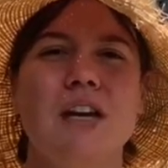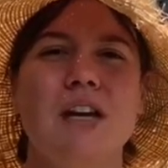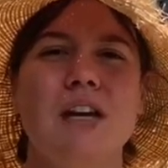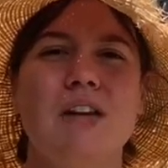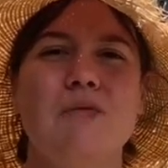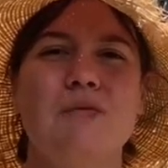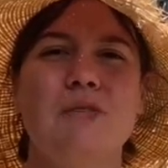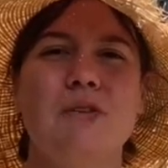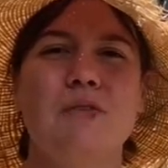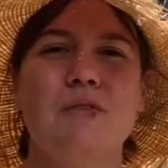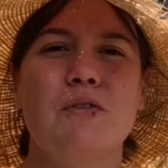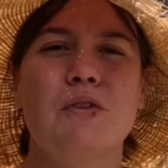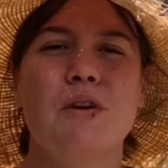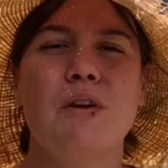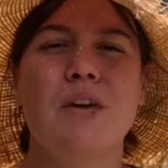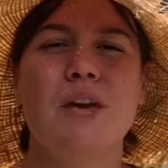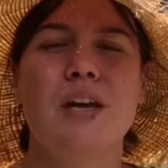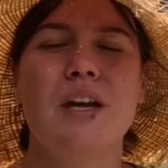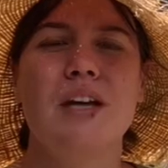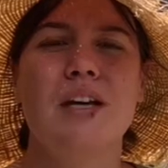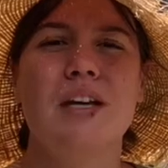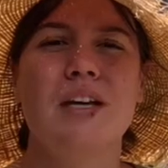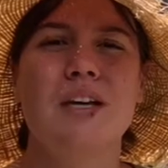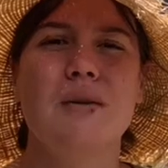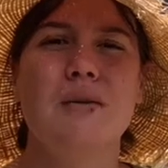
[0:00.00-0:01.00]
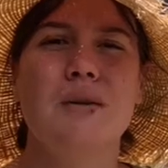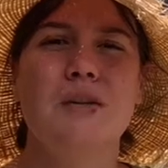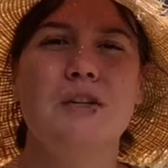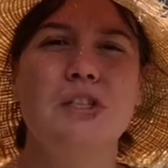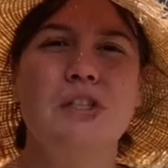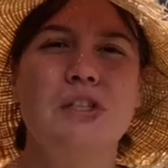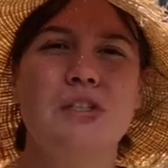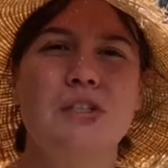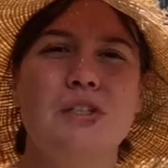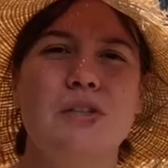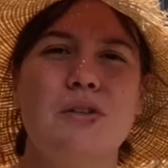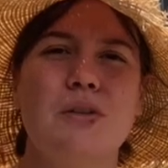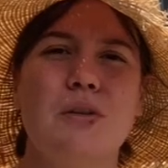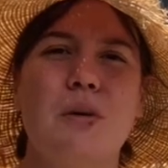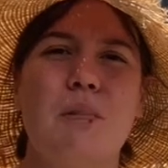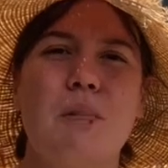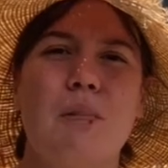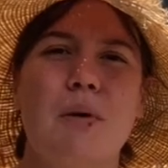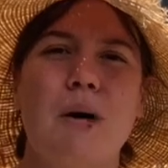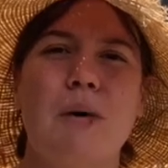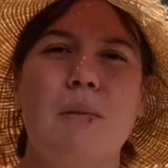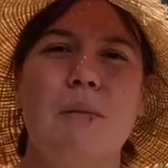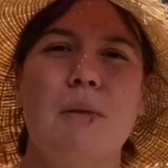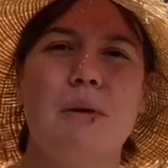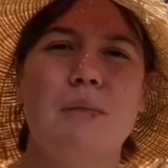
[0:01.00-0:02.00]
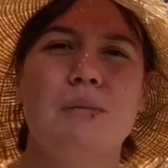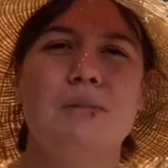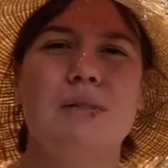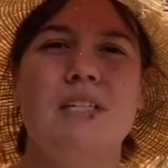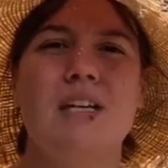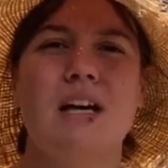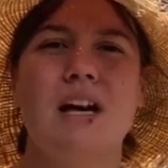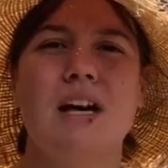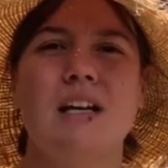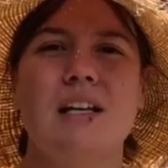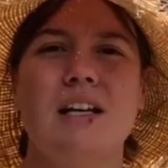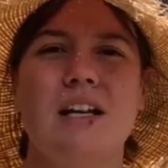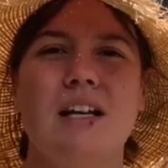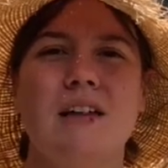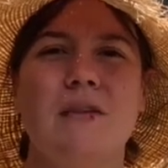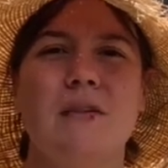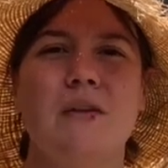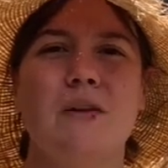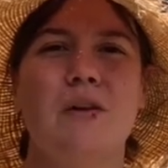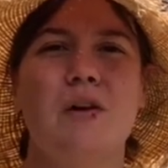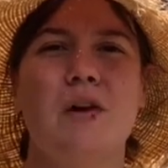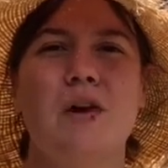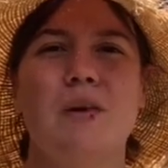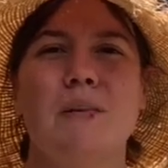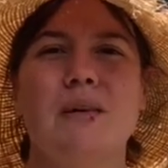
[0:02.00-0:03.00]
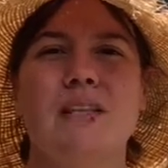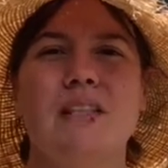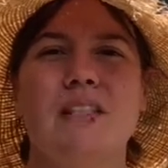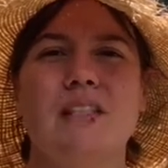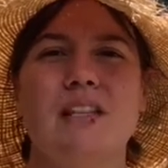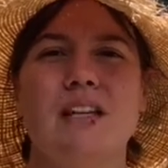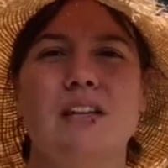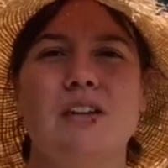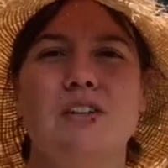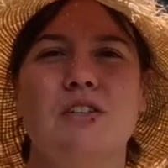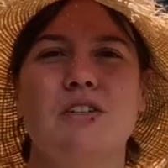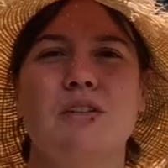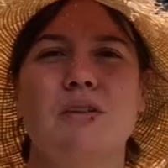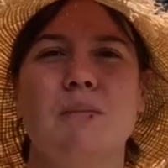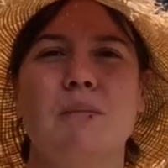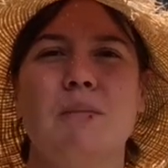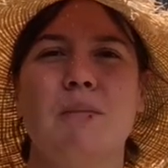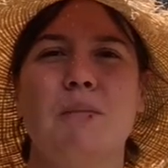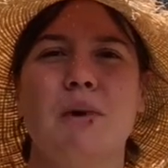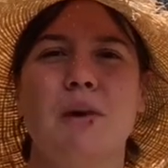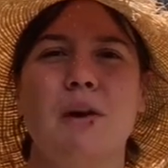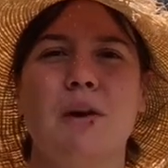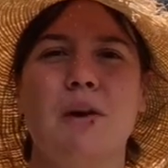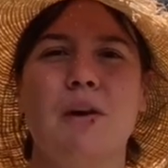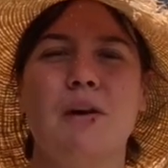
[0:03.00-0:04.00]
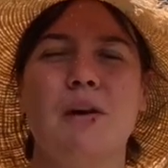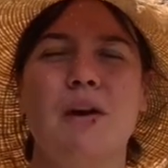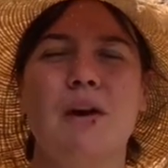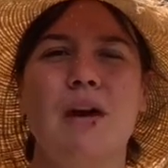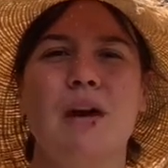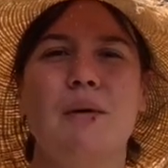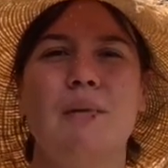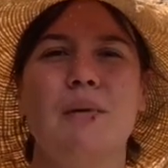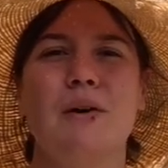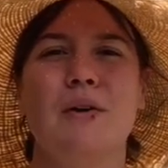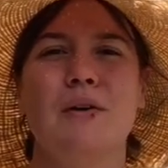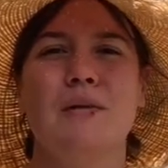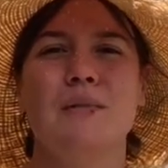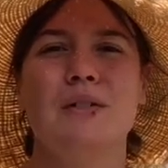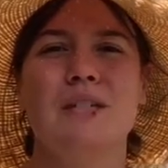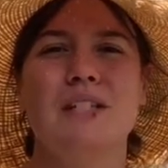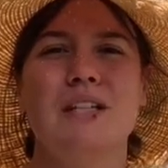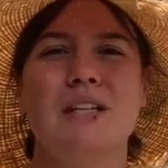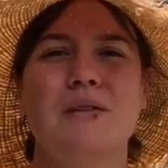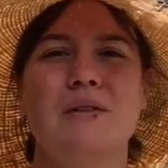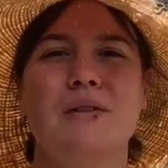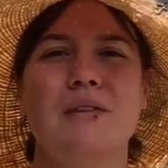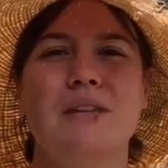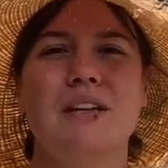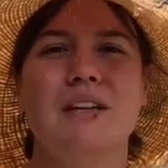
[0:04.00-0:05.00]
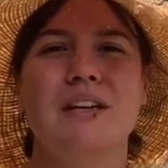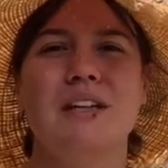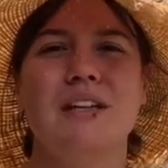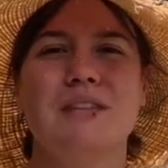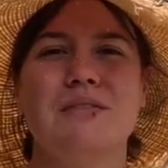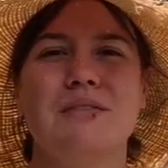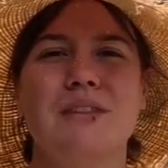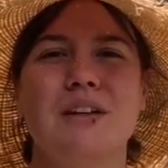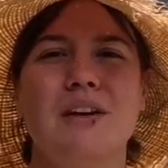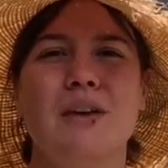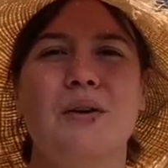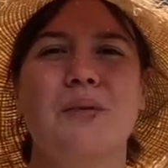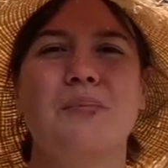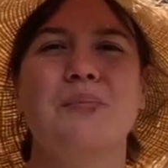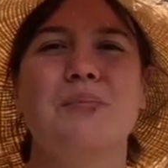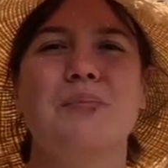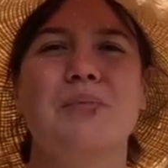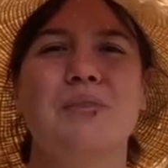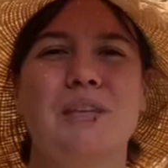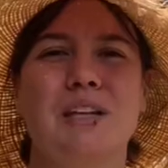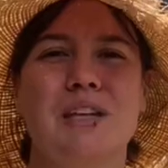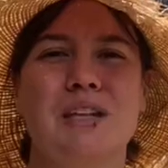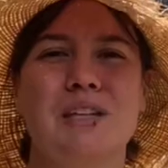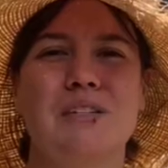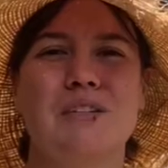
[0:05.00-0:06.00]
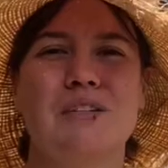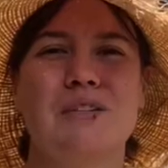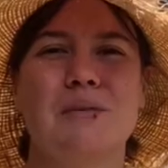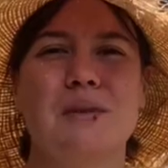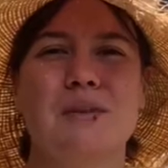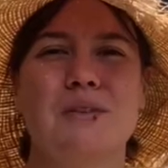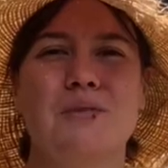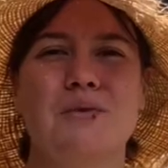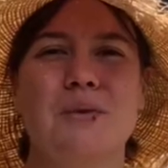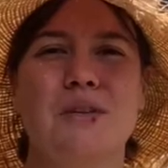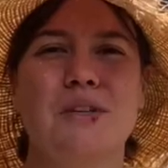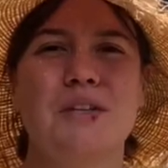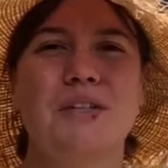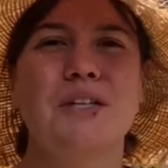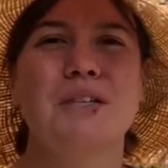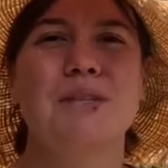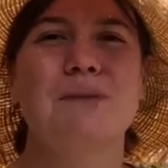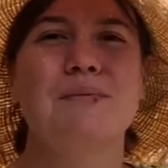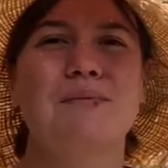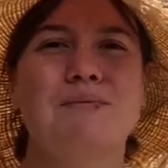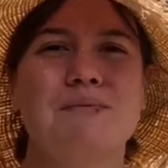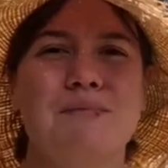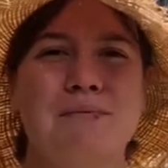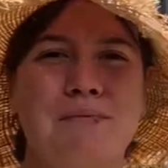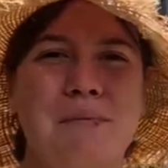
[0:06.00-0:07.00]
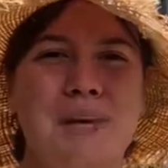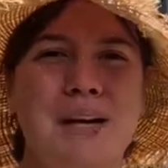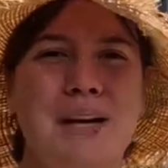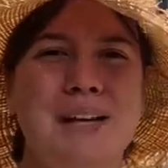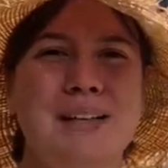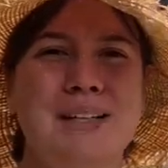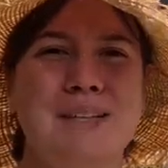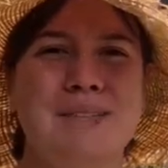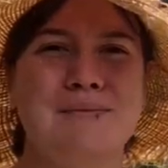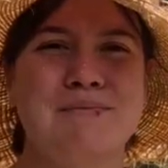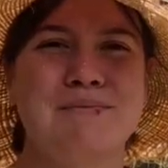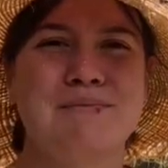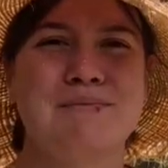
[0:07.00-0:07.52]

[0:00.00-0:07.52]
If you've got any questions at all, pop them down in the comment section below, and we hope to see you in the next video. Thank you so much for watching. Bye.